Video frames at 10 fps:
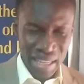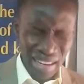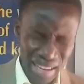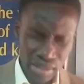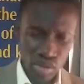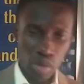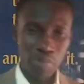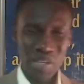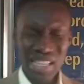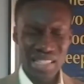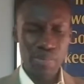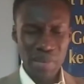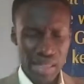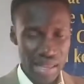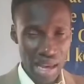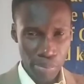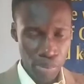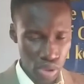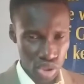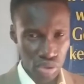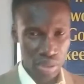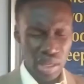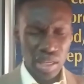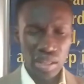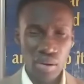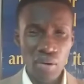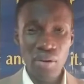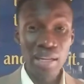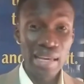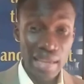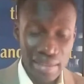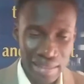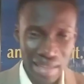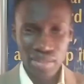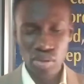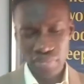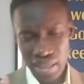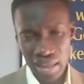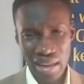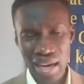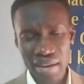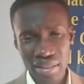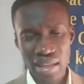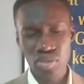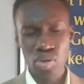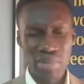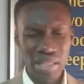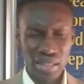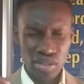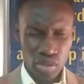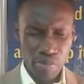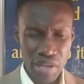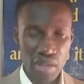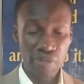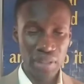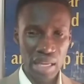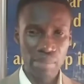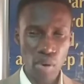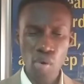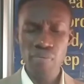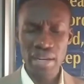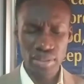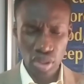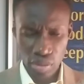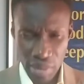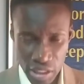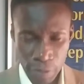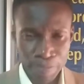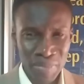Let your peace be their portion. In all areas of their lives, let your mercy speak for them over judgment.